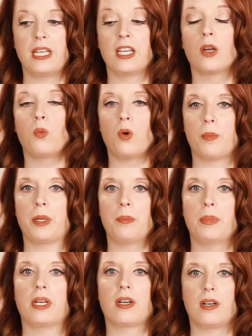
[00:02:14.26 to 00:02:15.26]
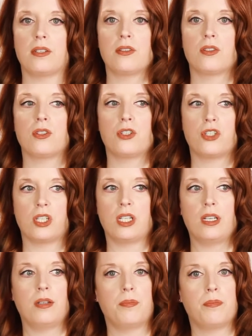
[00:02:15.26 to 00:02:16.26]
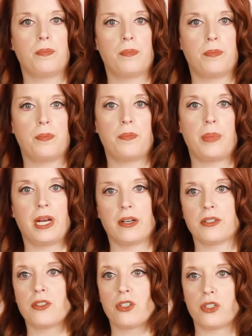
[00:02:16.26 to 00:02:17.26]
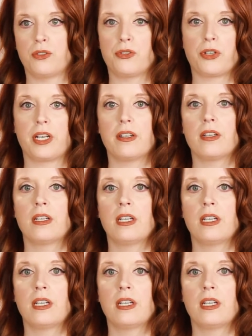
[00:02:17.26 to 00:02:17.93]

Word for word: being a woman because she bears children,